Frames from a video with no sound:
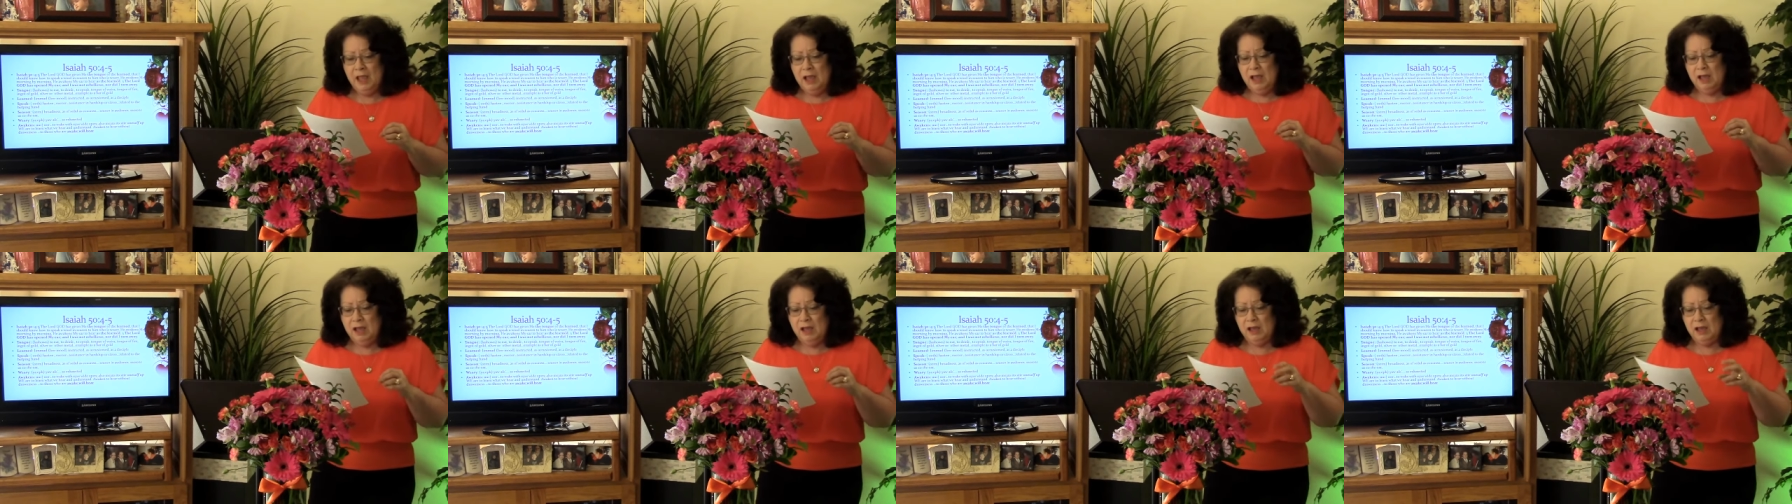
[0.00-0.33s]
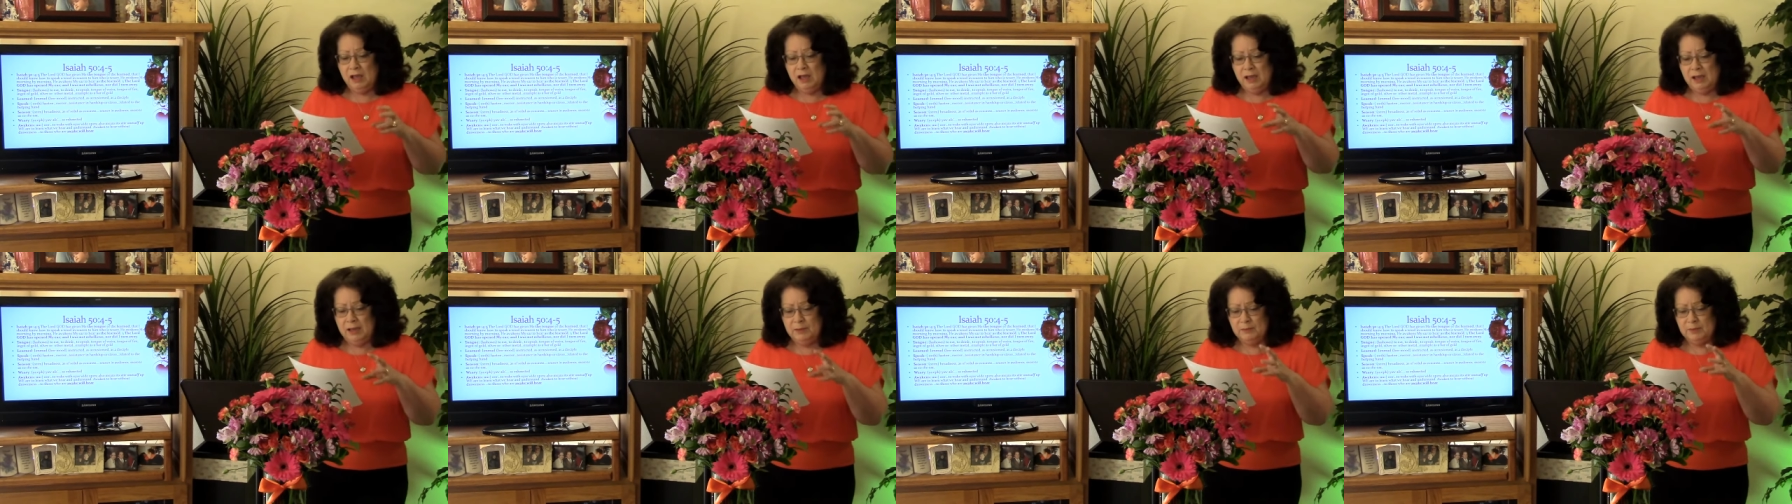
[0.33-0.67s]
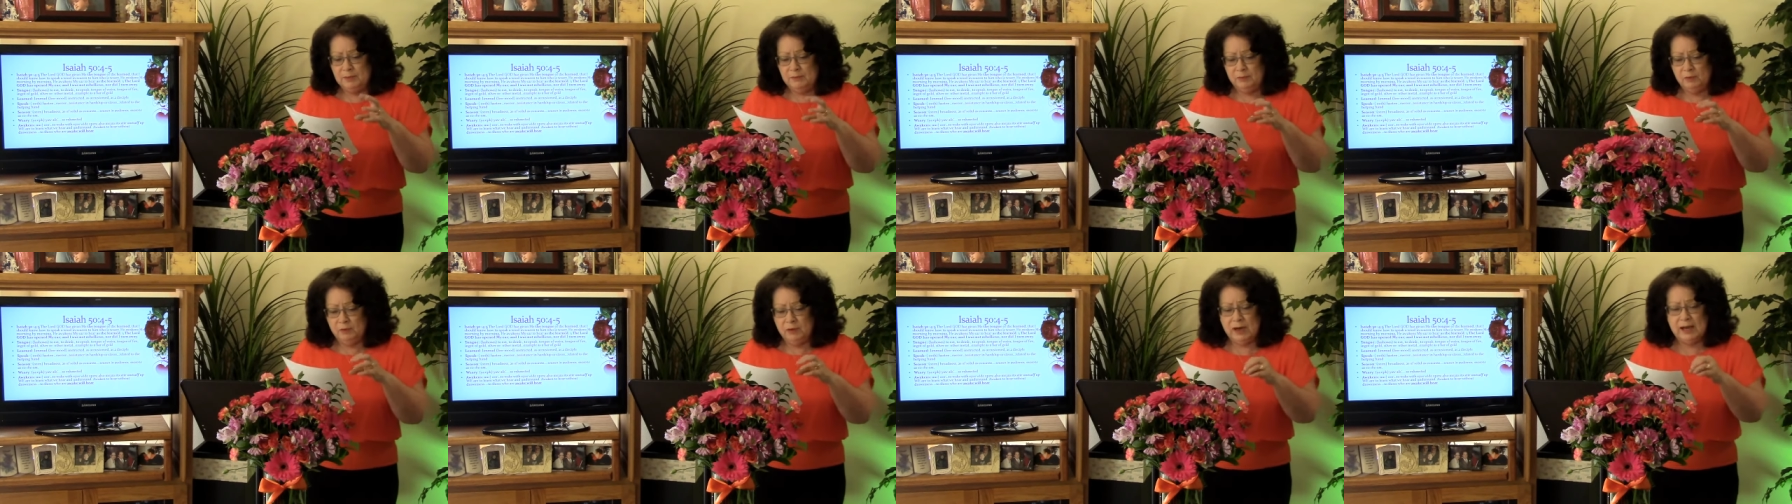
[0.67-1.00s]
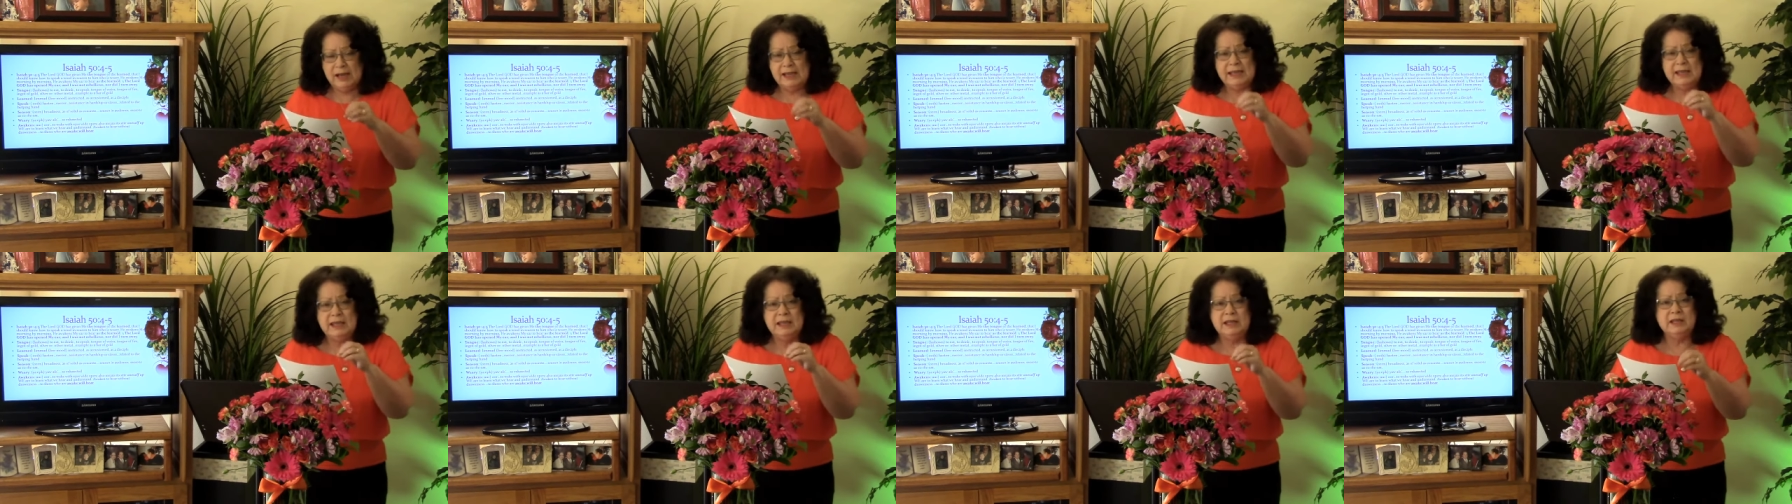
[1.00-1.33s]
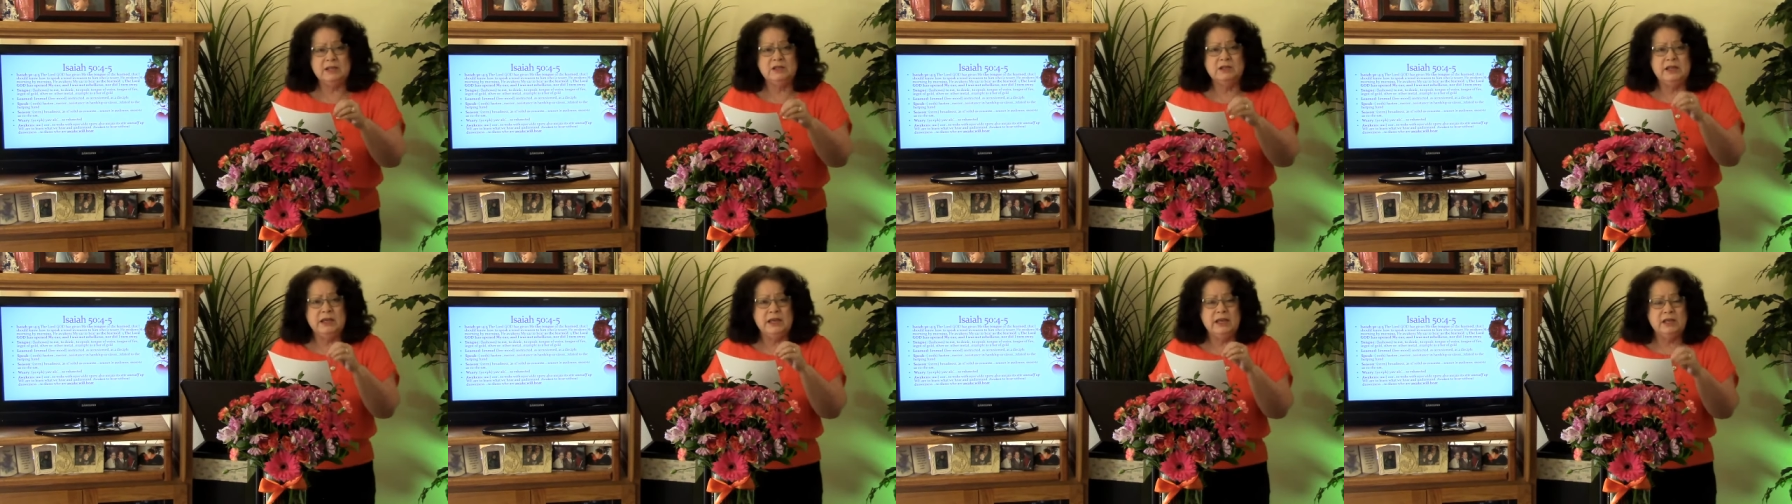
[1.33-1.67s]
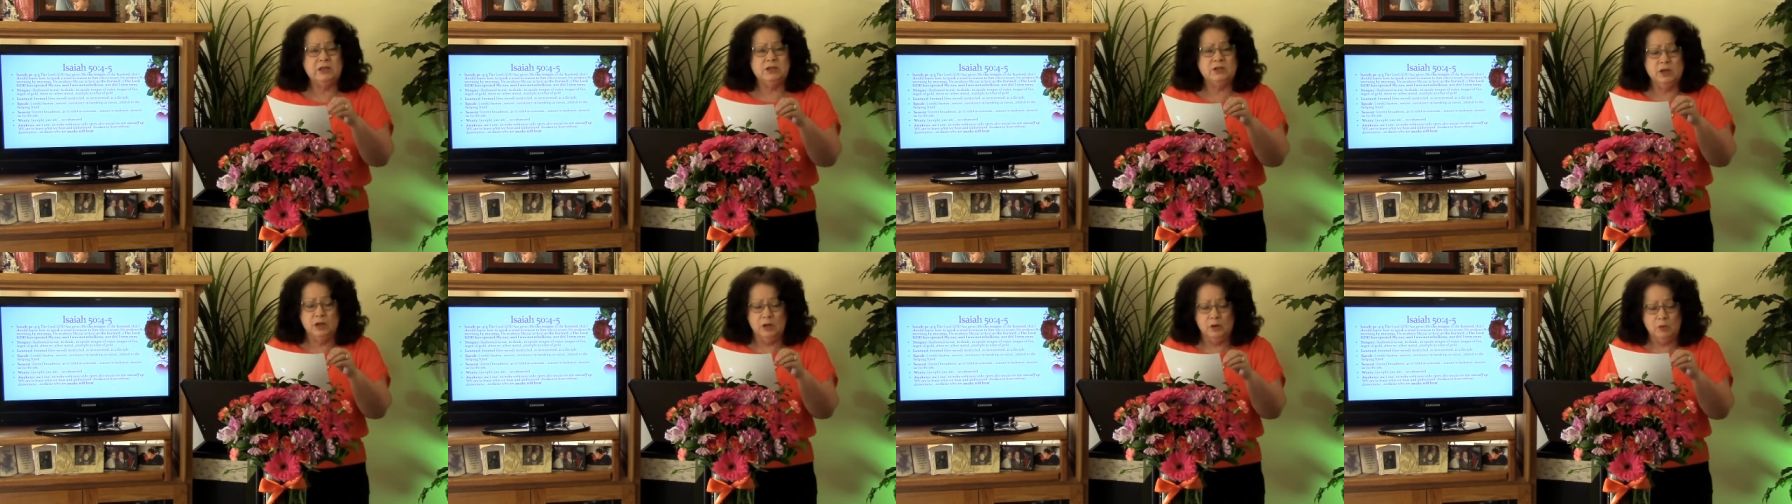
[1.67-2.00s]
Uh, and before I get into
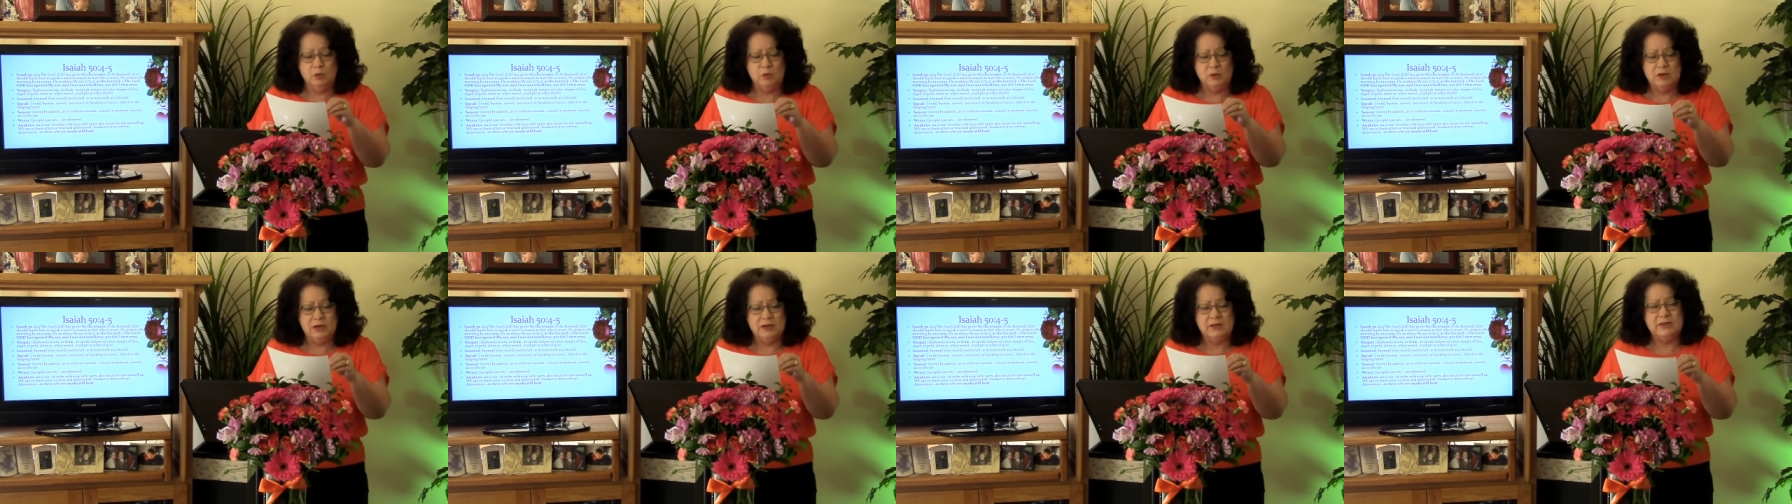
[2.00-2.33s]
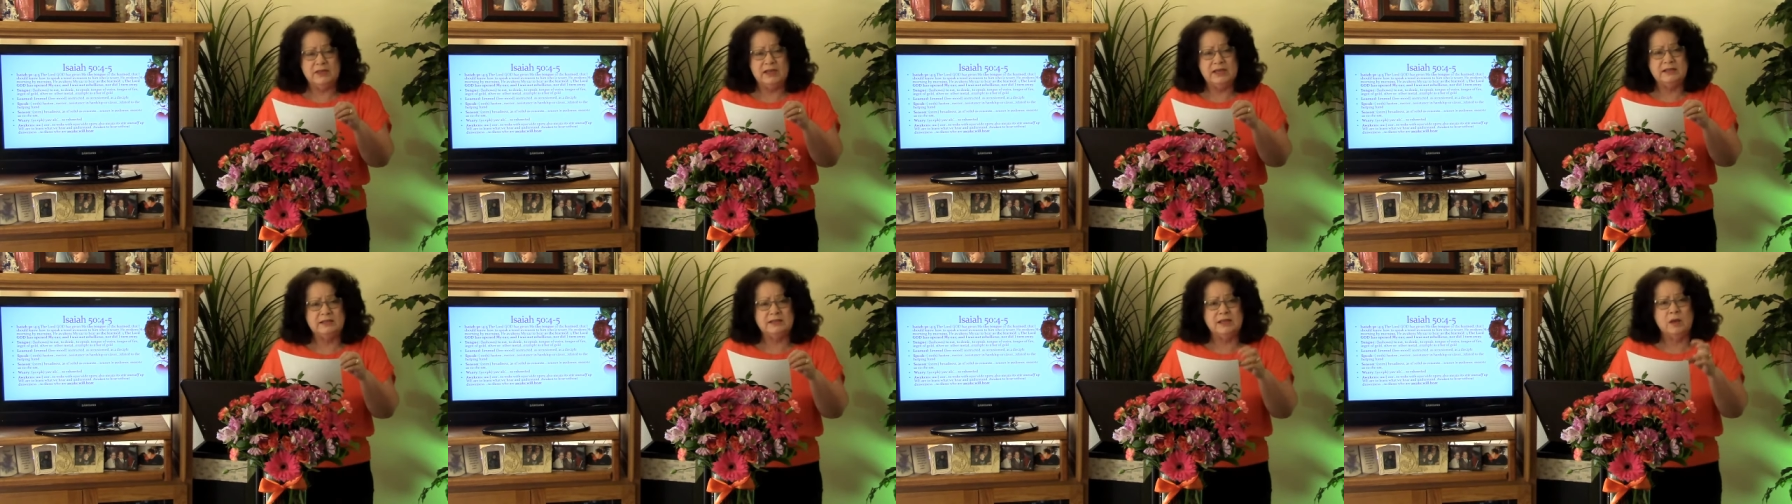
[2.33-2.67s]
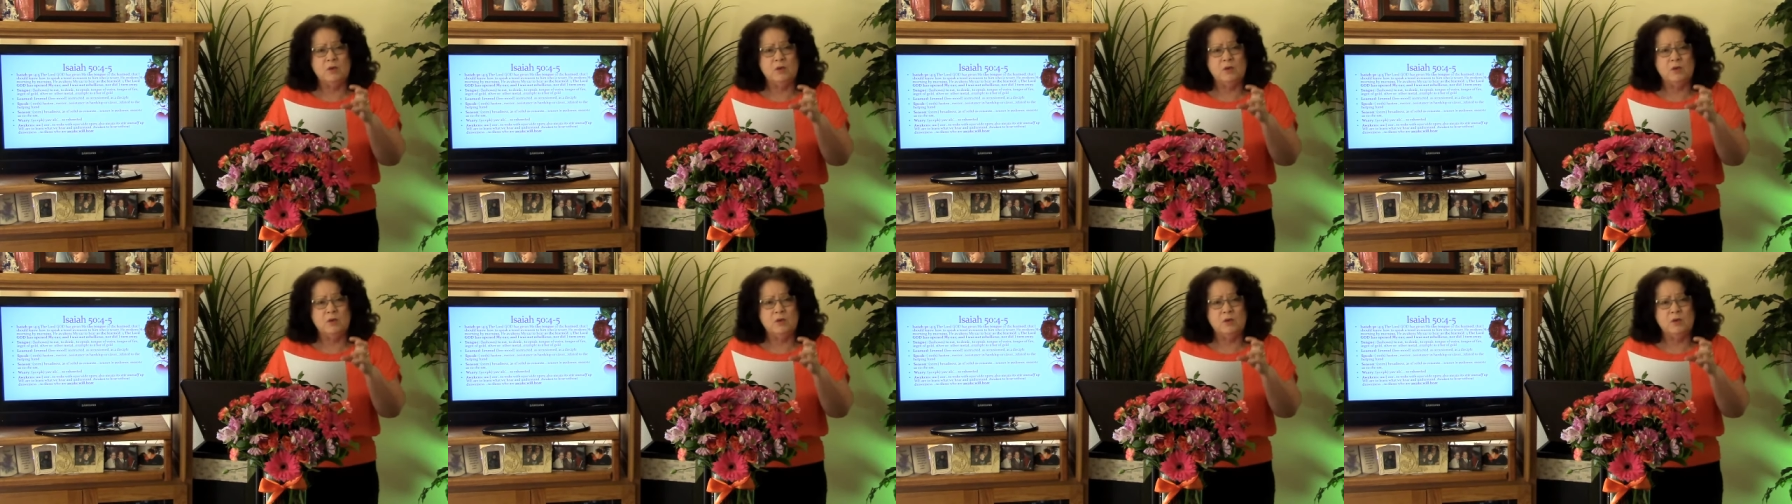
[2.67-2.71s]
each one of these,